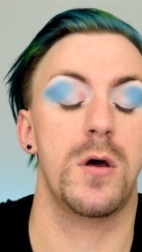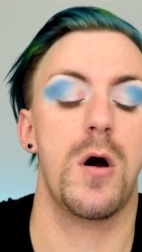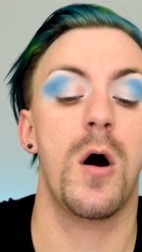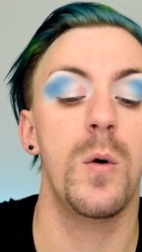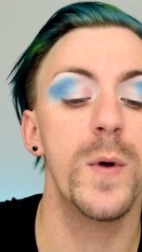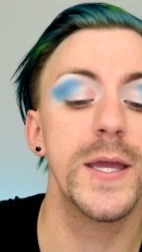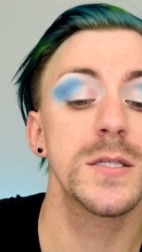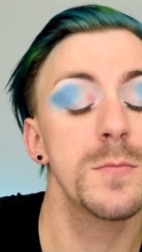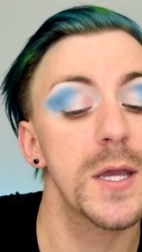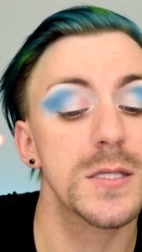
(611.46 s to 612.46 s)

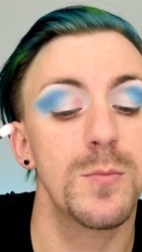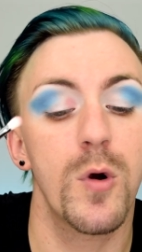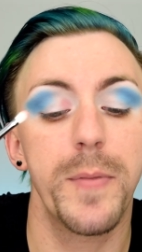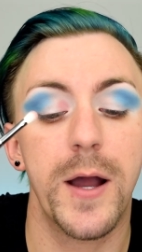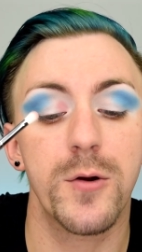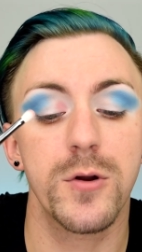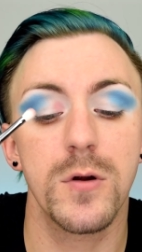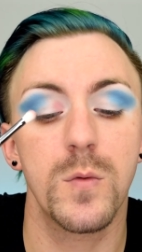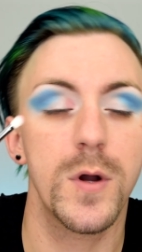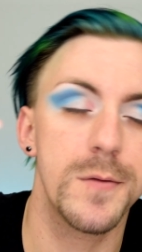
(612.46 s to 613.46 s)
always makes more
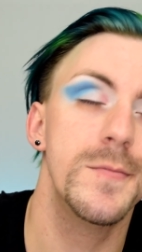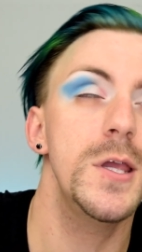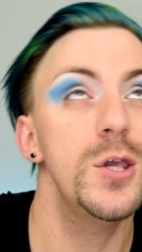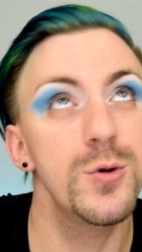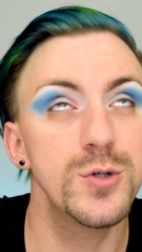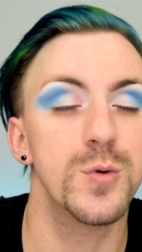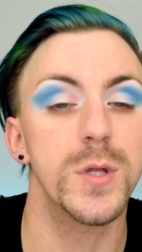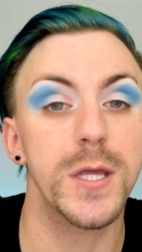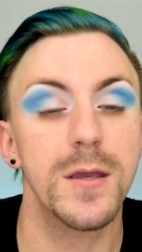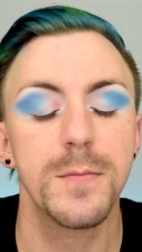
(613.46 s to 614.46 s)
powder, well,
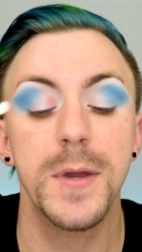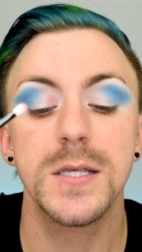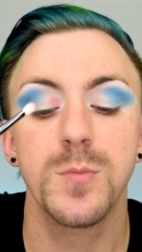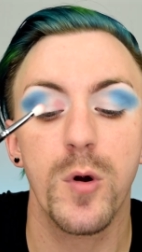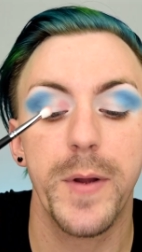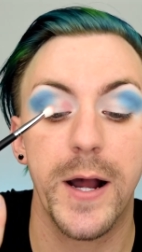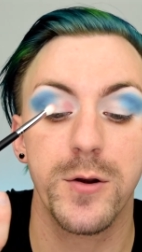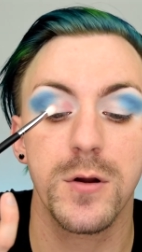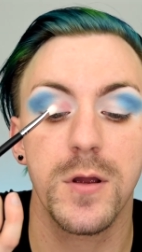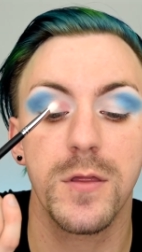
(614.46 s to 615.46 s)
usually makes more
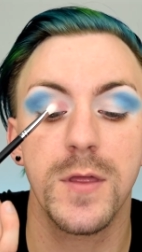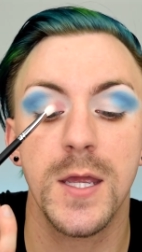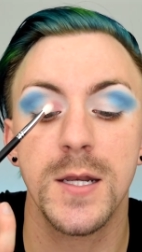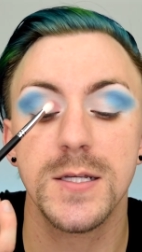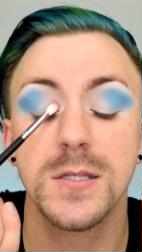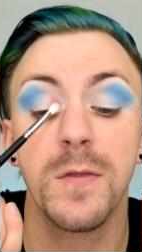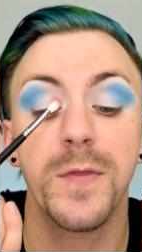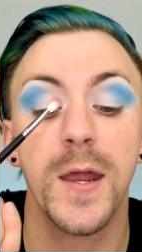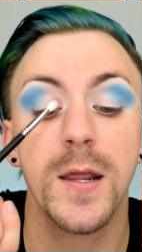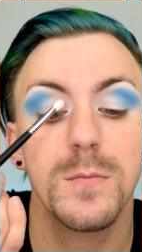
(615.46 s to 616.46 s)
powder than
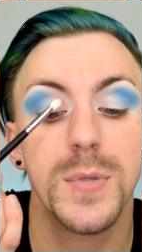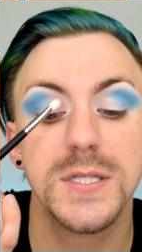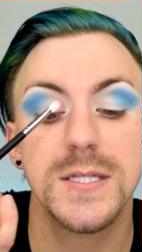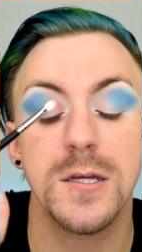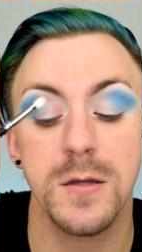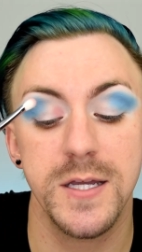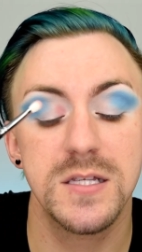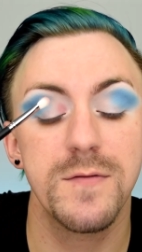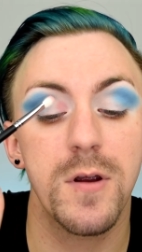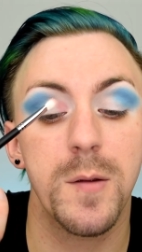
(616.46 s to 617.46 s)
synthetic, but still,
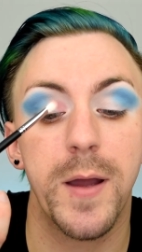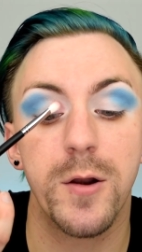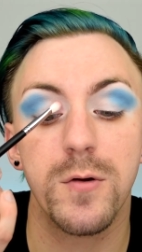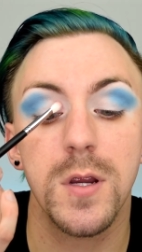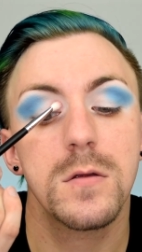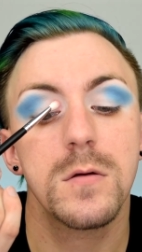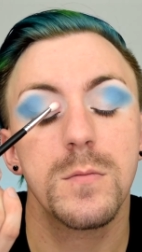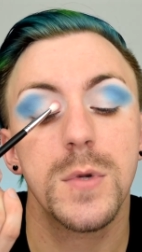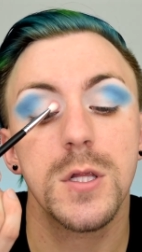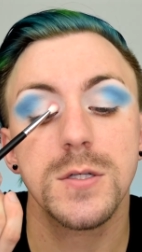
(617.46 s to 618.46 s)
it's very powdery.
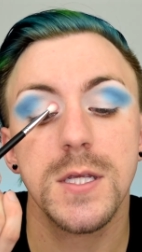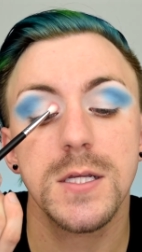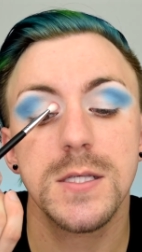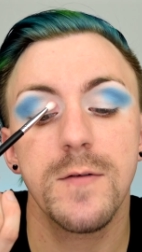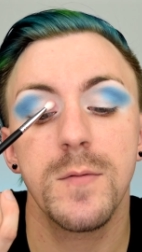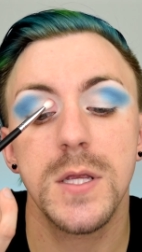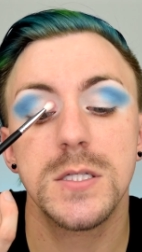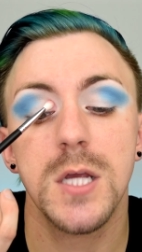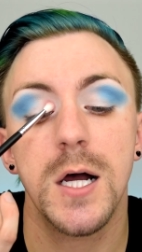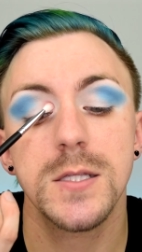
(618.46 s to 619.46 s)
But it looks like it's giving me
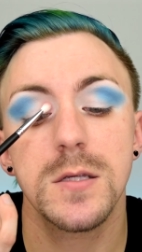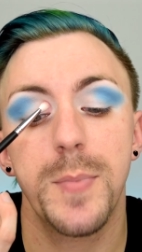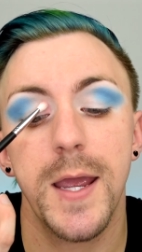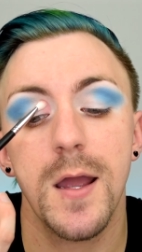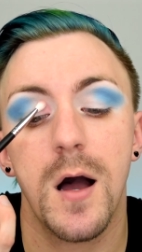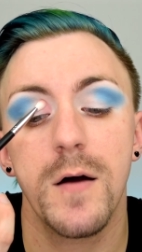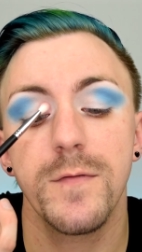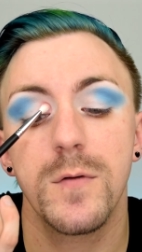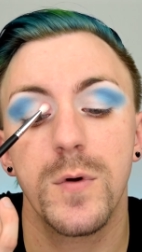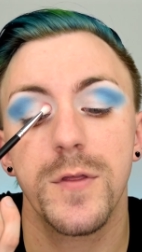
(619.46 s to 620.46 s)
tons of
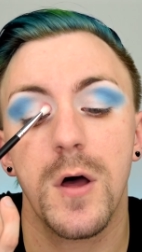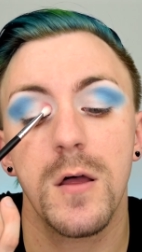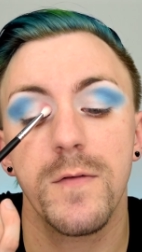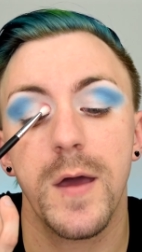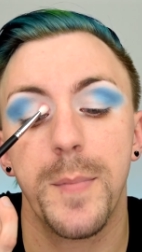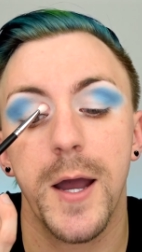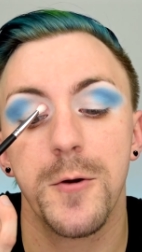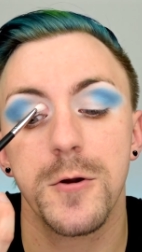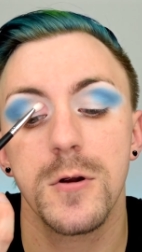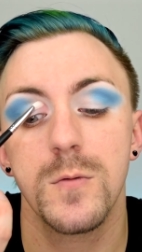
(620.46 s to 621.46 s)
payoff with all of that
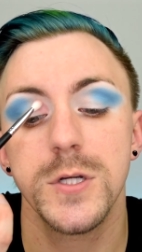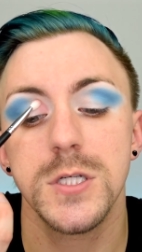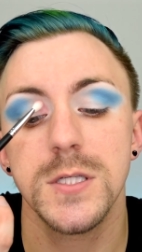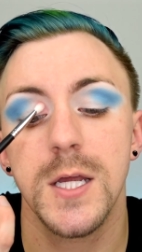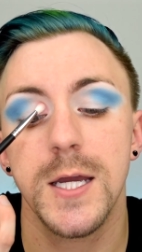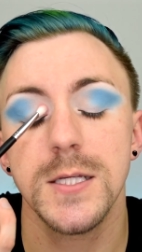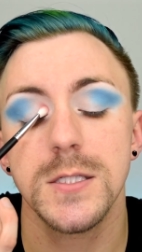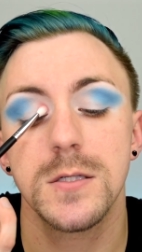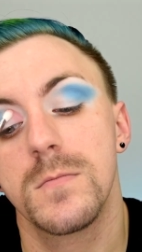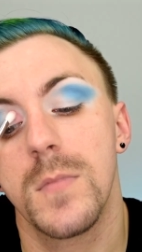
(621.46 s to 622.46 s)
powder, which is
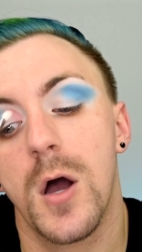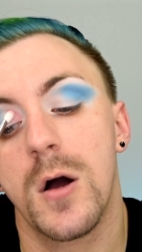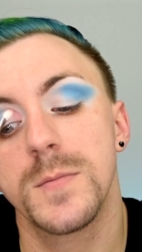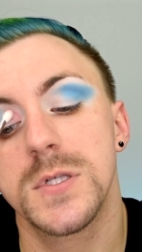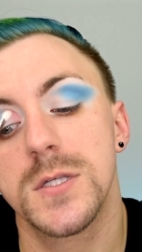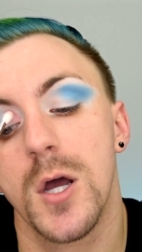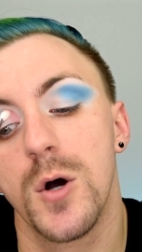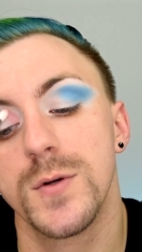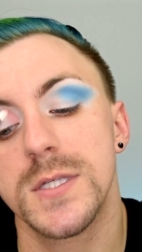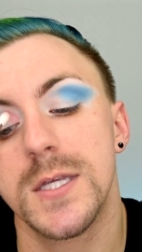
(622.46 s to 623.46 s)
nice. Oh, I'm
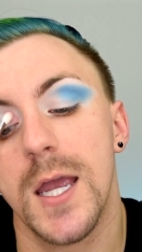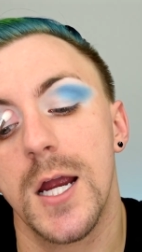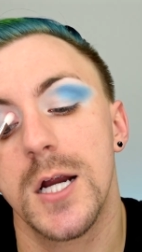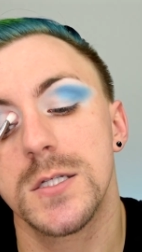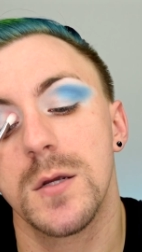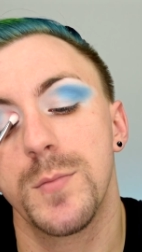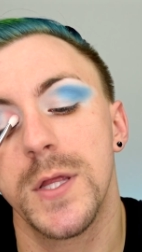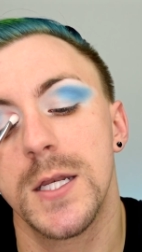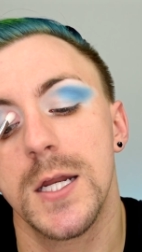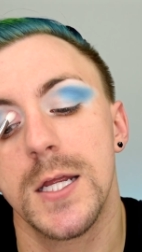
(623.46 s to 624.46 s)
so scared to
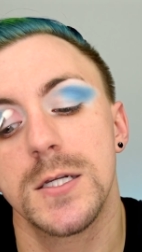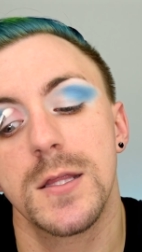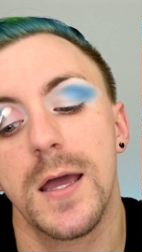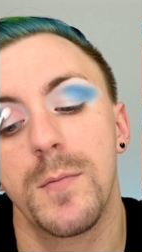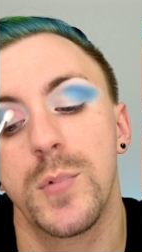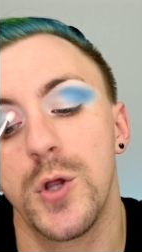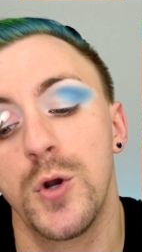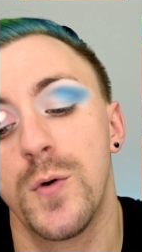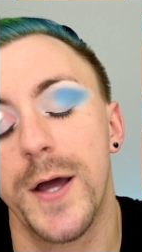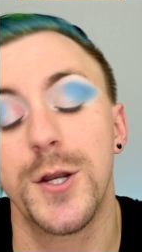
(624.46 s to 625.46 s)
blend it into that
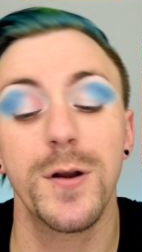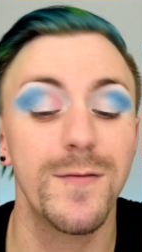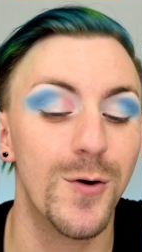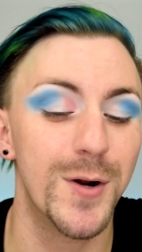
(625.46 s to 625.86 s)
blue. I don't even